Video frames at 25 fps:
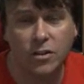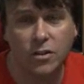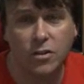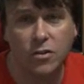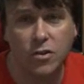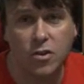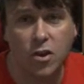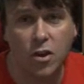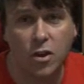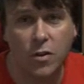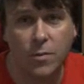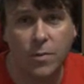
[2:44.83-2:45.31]
So
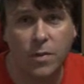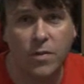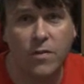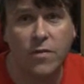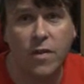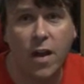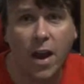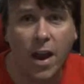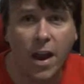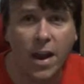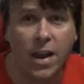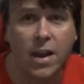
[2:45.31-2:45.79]
you've got to be
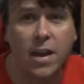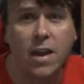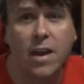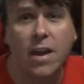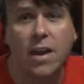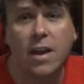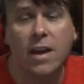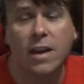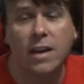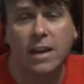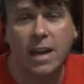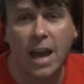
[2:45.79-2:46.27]
very
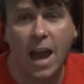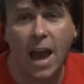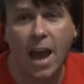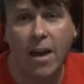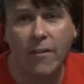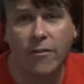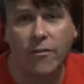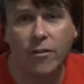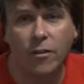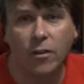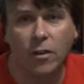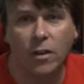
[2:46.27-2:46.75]

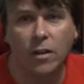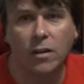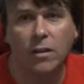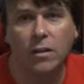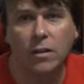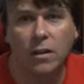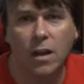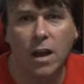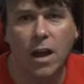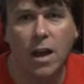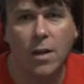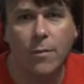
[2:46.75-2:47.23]
careful
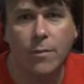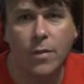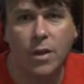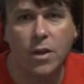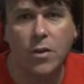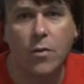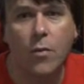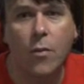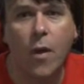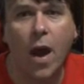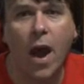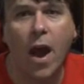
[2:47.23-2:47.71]
and
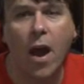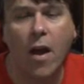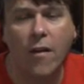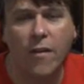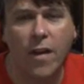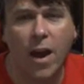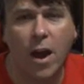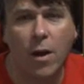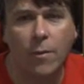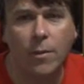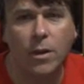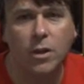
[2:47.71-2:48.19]
be aware
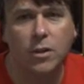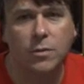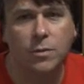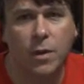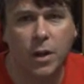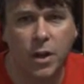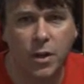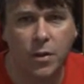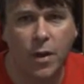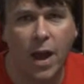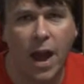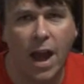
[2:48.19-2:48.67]
of how much
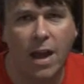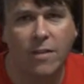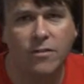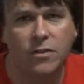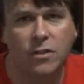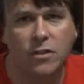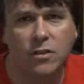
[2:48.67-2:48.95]
money you have.